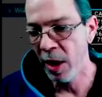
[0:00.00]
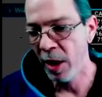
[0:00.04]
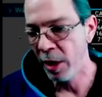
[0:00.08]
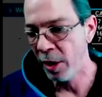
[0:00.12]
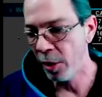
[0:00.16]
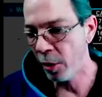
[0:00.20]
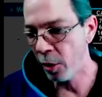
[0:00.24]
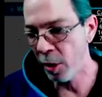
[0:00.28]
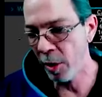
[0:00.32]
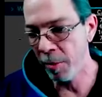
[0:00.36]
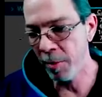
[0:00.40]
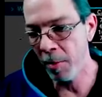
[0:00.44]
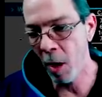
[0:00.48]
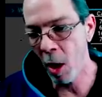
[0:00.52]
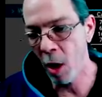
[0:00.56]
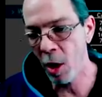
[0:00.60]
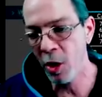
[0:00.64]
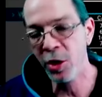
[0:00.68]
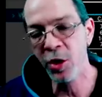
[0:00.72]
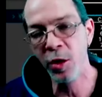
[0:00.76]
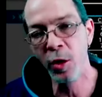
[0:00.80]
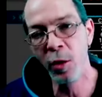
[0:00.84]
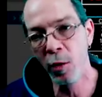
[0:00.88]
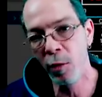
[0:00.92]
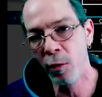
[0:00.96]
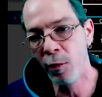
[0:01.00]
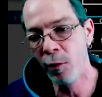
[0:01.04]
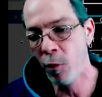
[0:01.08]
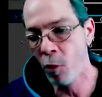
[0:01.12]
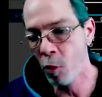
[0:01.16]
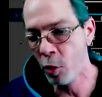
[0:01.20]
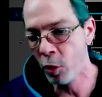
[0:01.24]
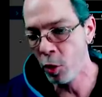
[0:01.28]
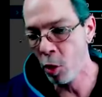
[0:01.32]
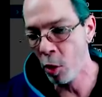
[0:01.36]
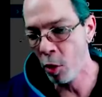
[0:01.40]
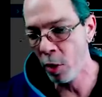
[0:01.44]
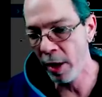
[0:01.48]
You're in marginal for
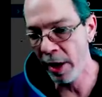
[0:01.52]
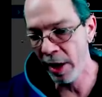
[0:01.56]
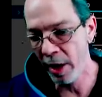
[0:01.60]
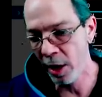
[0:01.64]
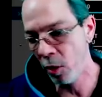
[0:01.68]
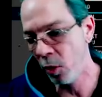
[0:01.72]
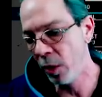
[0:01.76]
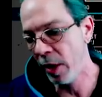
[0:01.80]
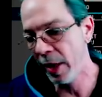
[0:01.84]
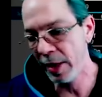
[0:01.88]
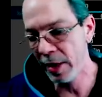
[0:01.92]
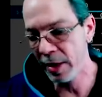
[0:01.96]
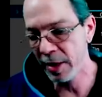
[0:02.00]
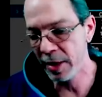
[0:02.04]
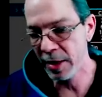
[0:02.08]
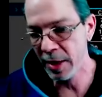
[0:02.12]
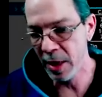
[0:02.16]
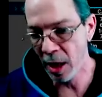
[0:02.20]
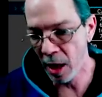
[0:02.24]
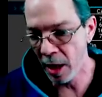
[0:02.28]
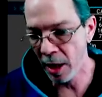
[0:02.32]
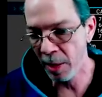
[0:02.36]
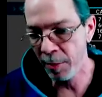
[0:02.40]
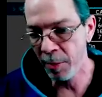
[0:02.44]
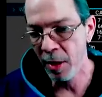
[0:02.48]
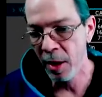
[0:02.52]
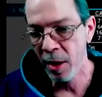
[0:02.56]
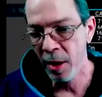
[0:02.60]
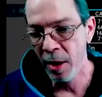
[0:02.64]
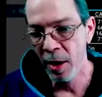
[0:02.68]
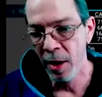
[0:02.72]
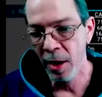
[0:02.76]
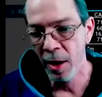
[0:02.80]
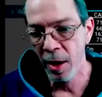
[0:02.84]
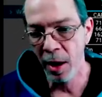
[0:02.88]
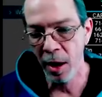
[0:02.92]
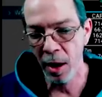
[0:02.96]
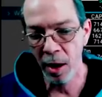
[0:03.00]
tornado at this time,
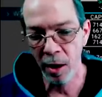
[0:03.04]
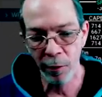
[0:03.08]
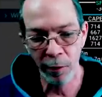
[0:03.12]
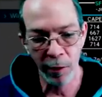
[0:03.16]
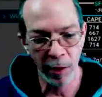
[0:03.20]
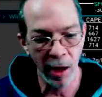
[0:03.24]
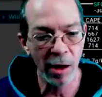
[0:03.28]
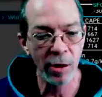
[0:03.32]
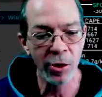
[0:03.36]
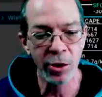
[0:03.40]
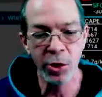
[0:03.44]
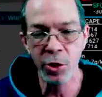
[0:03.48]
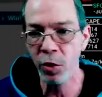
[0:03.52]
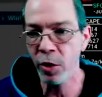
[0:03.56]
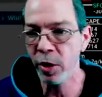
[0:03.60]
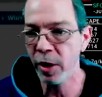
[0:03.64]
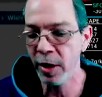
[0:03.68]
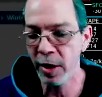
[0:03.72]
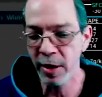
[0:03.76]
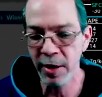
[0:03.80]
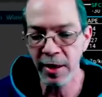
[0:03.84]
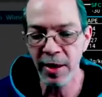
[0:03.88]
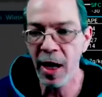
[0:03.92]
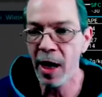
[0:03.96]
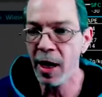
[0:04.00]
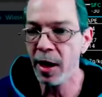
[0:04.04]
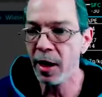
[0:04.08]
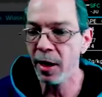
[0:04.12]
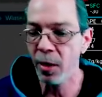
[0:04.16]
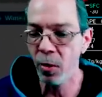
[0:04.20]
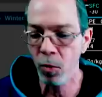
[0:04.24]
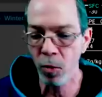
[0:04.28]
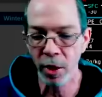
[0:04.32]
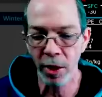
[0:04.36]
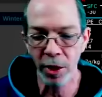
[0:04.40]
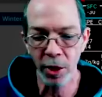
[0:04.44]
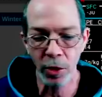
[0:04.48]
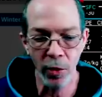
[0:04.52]
uh, I'll show you exactly
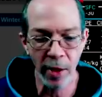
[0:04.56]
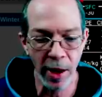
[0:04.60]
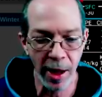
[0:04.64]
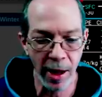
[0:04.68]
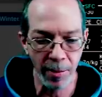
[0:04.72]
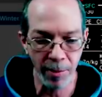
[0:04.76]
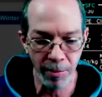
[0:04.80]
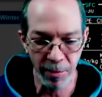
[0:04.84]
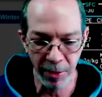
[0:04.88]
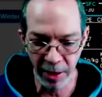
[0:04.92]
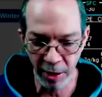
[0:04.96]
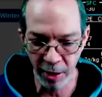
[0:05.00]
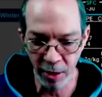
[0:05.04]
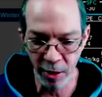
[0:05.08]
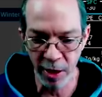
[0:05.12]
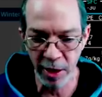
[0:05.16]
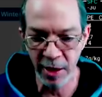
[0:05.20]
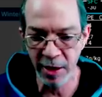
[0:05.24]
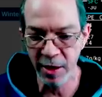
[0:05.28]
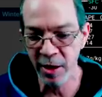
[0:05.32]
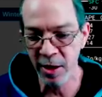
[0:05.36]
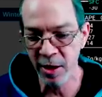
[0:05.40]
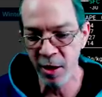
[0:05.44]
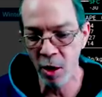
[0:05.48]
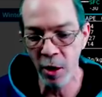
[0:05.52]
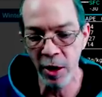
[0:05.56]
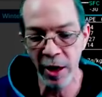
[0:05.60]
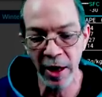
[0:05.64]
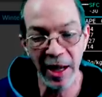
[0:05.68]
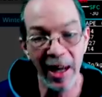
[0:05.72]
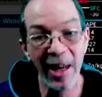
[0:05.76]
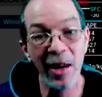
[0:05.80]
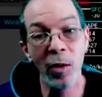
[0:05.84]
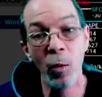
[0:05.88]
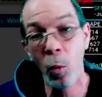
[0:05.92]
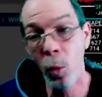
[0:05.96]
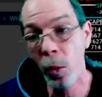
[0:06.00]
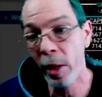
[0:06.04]
where you at, but there is starting to
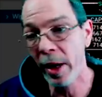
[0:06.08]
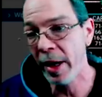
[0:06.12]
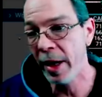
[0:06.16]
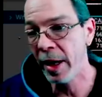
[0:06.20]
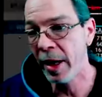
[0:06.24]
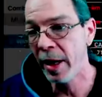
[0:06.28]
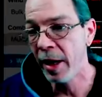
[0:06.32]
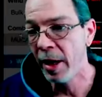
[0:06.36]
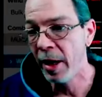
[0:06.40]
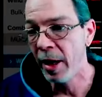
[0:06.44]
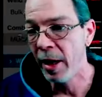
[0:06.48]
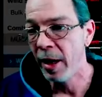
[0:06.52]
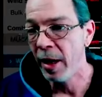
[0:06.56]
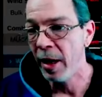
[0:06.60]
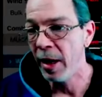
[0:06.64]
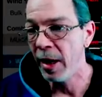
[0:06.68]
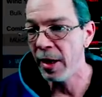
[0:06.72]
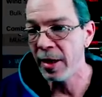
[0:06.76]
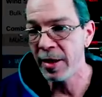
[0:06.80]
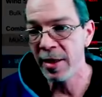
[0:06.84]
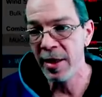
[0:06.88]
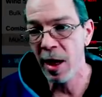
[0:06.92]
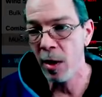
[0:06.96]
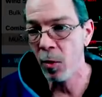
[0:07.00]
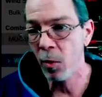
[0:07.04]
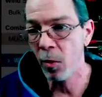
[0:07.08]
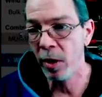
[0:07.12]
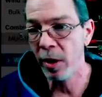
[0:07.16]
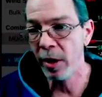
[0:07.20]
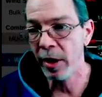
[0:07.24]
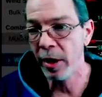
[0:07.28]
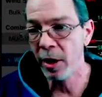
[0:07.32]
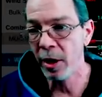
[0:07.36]
get weak. It's not really